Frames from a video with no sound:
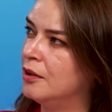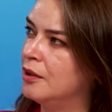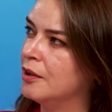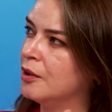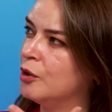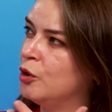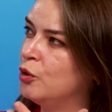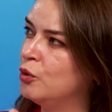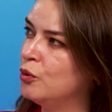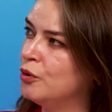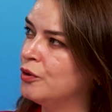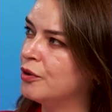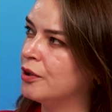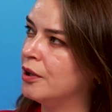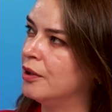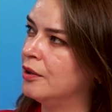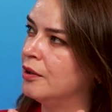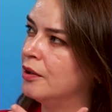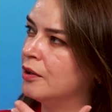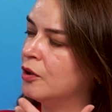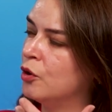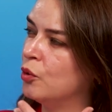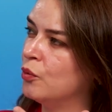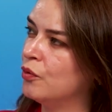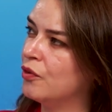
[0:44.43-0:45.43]
uh, good
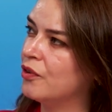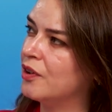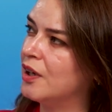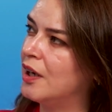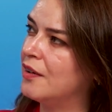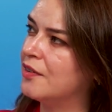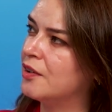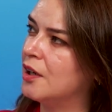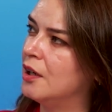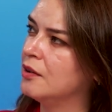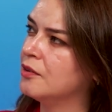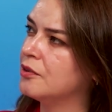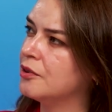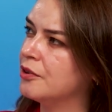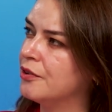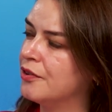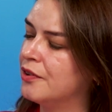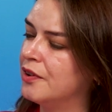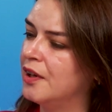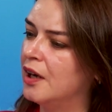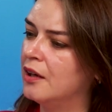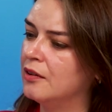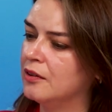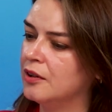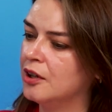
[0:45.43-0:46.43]
and concise
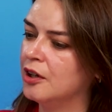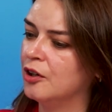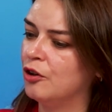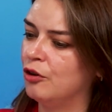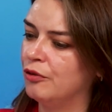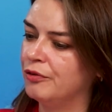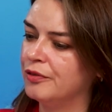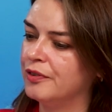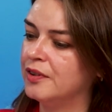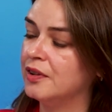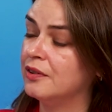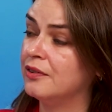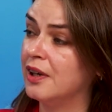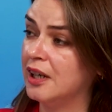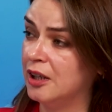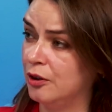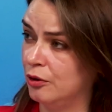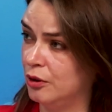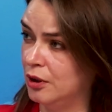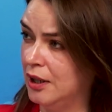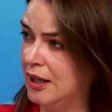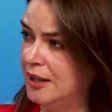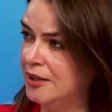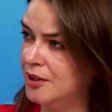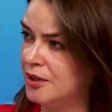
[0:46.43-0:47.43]
understanding of the
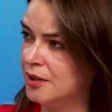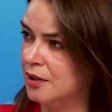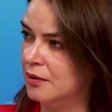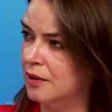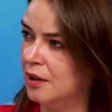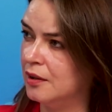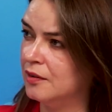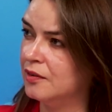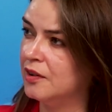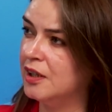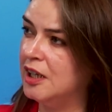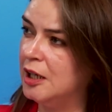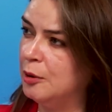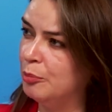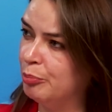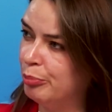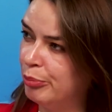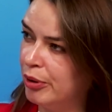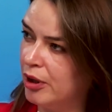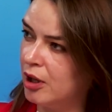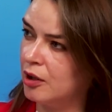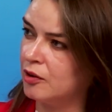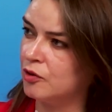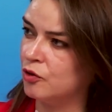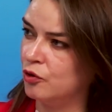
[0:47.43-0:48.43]
regulation and the
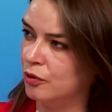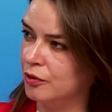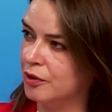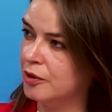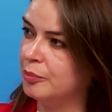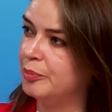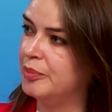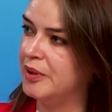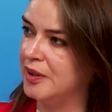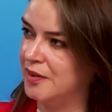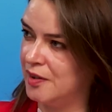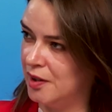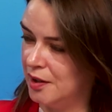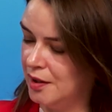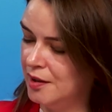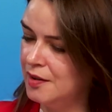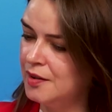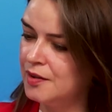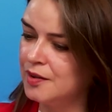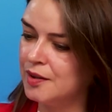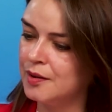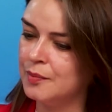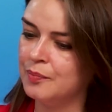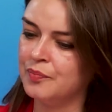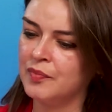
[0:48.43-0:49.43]
impact on the
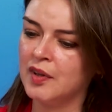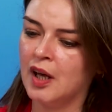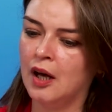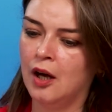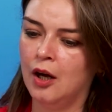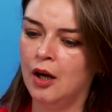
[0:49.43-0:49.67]
business.